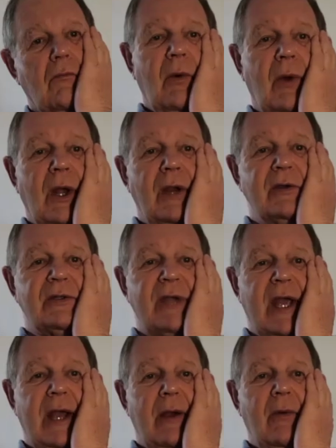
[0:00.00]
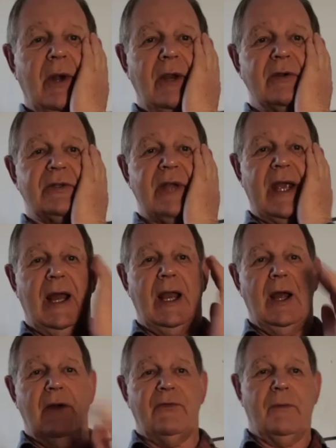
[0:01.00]
him, will you say
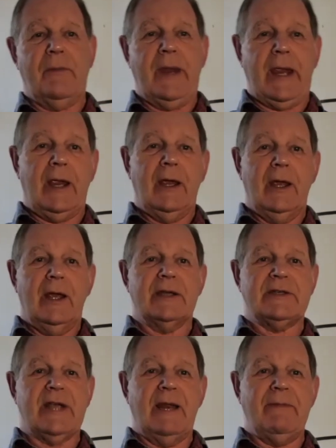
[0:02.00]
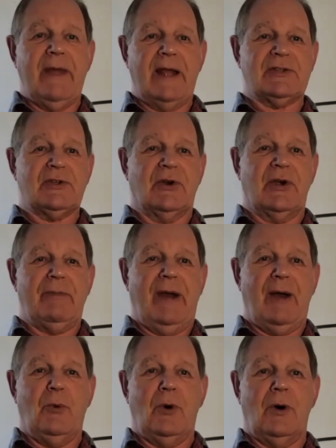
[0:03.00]
hello from me and tell him that story
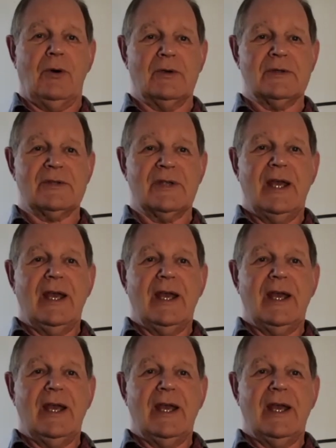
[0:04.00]
of Warhorse?